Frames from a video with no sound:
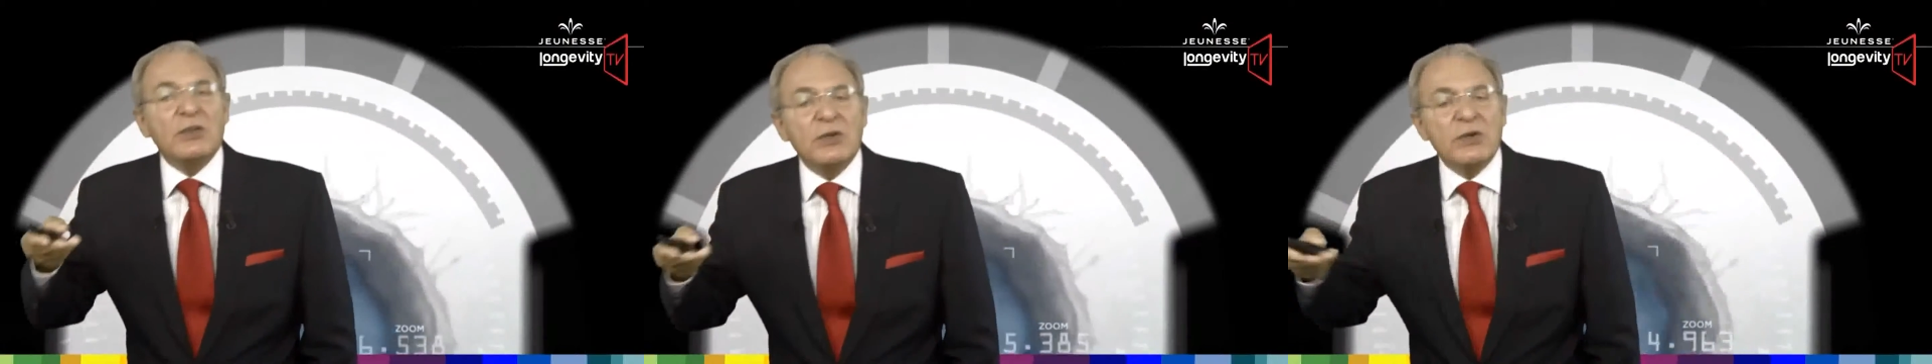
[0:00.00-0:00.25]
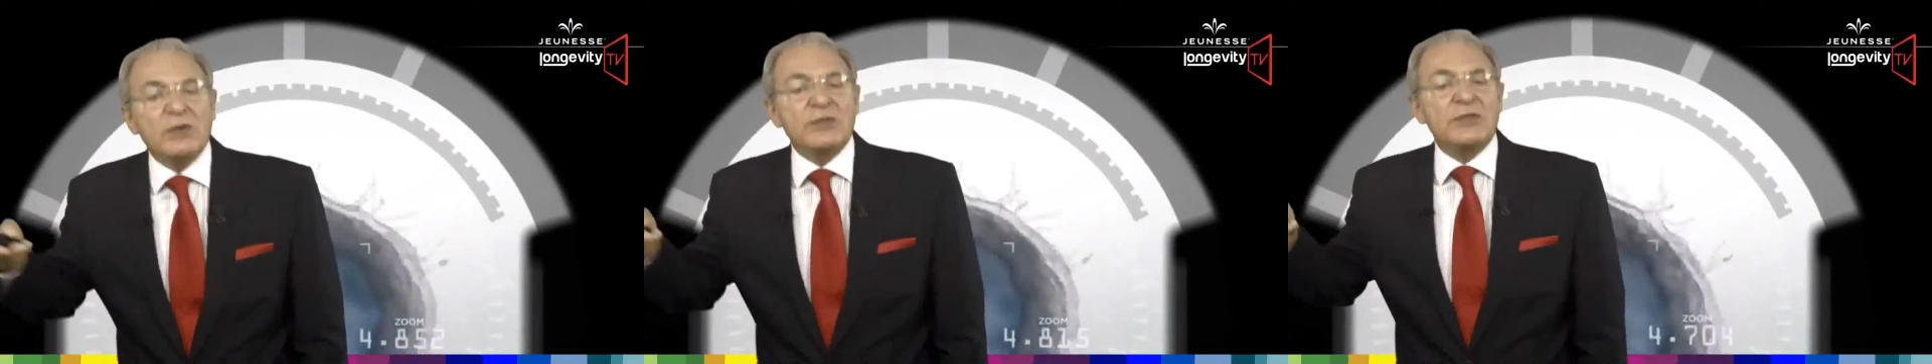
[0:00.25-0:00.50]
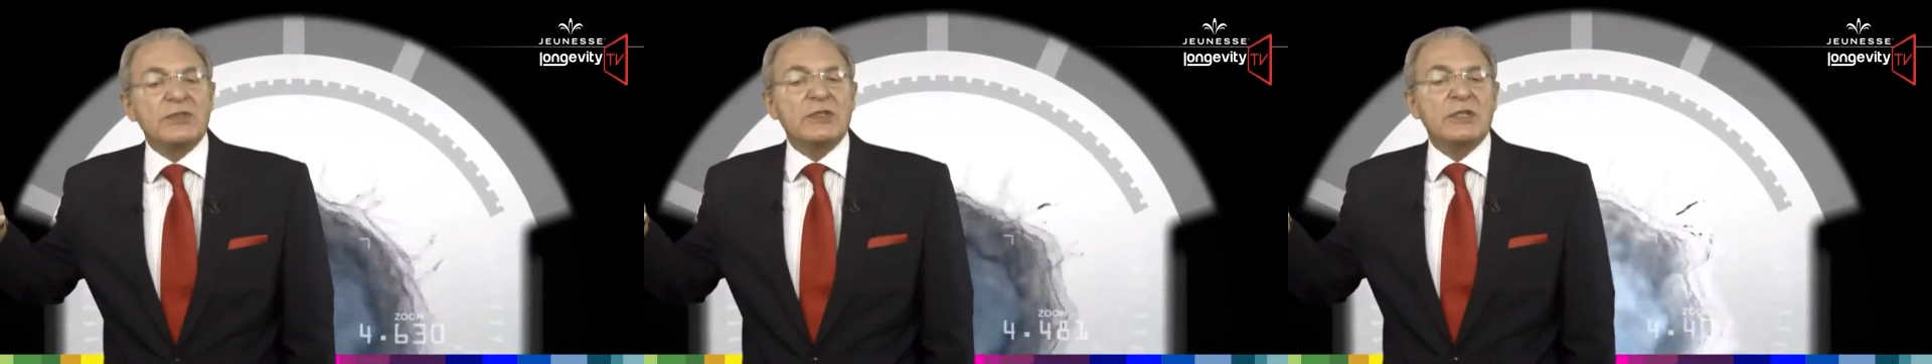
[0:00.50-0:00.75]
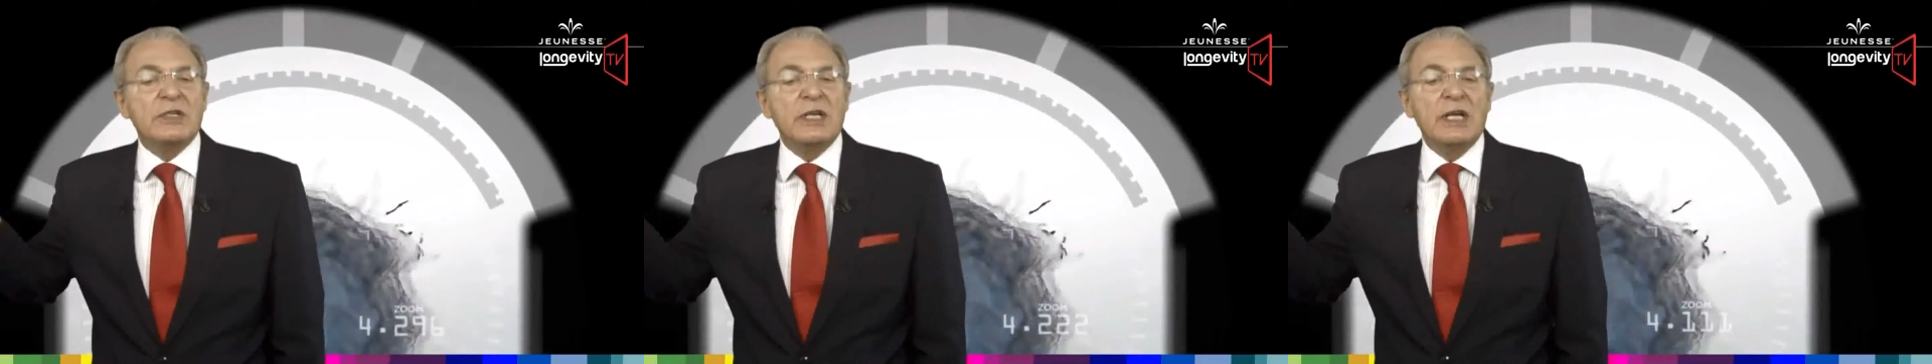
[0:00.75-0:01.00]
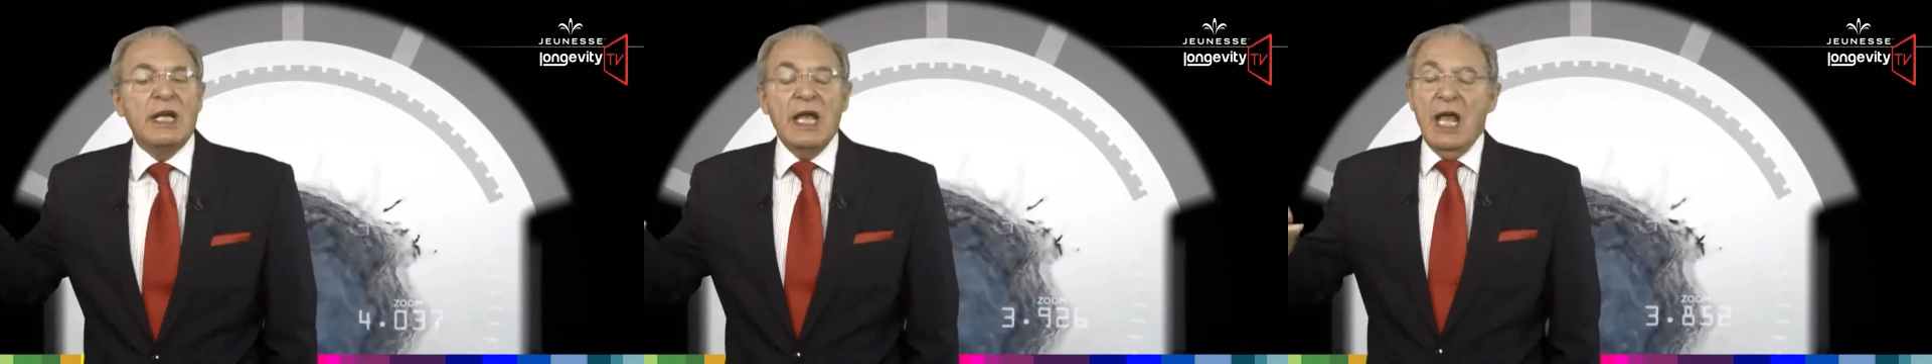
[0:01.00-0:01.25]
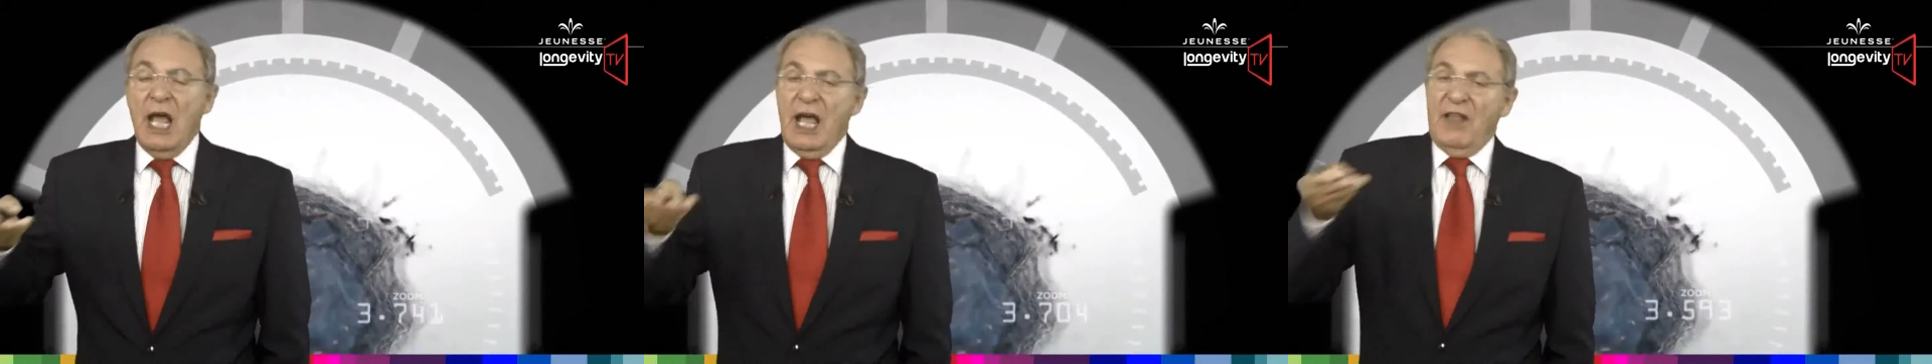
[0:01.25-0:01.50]
years,
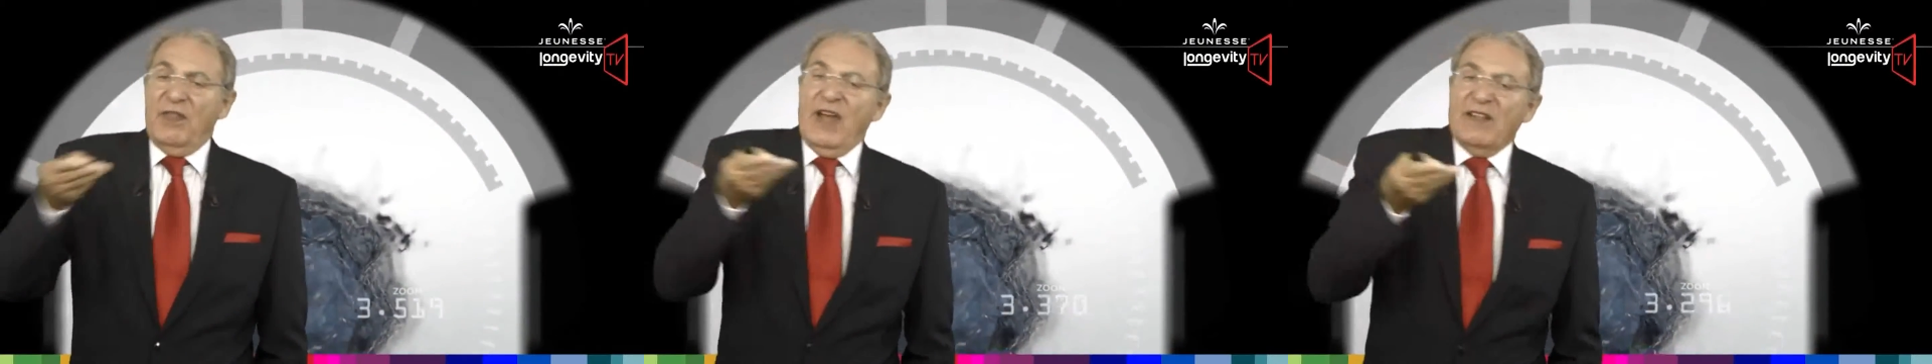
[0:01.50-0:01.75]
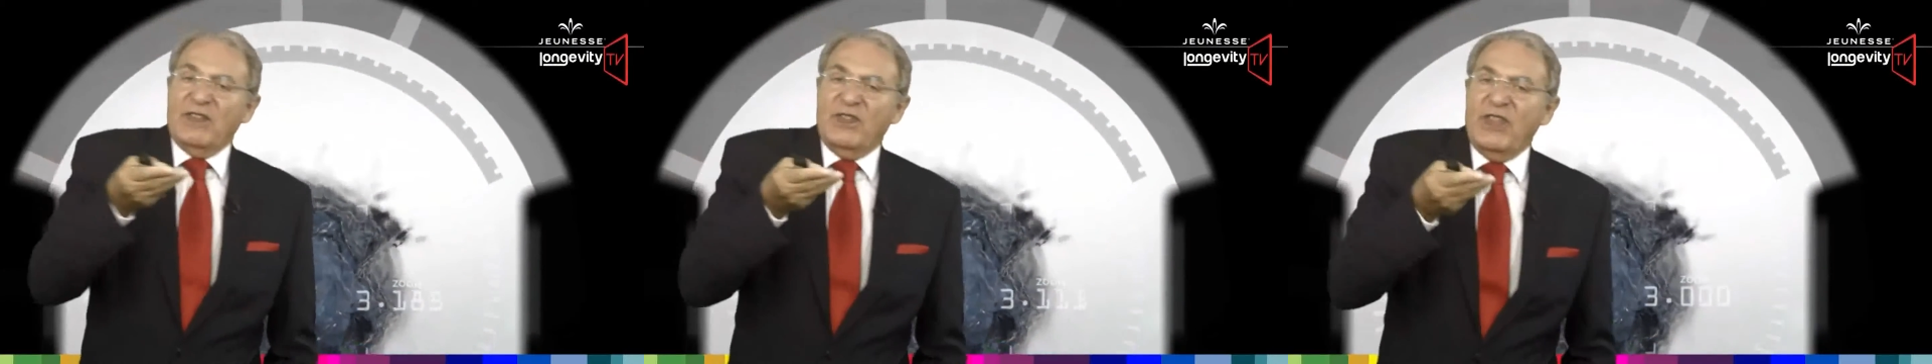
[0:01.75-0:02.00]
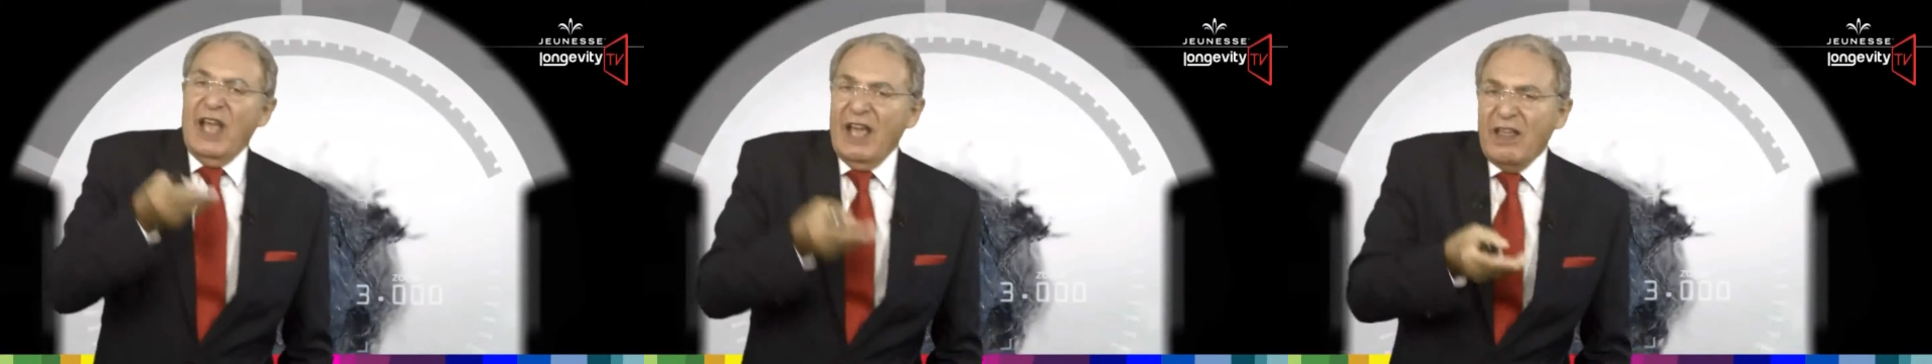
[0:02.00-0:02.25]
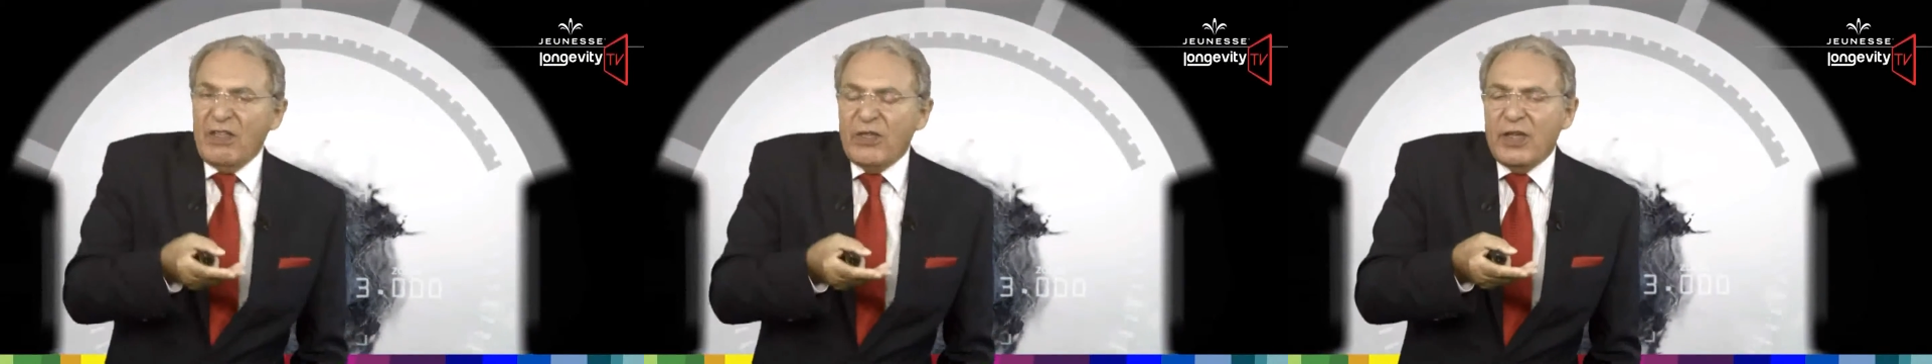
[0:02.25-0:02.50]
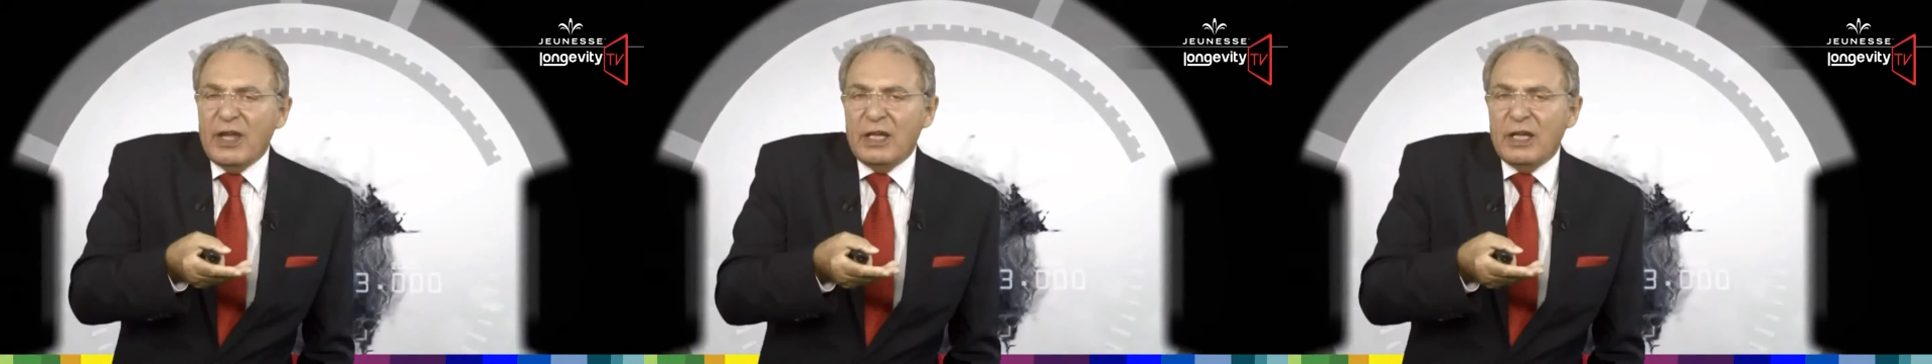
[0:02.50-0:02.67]
and that death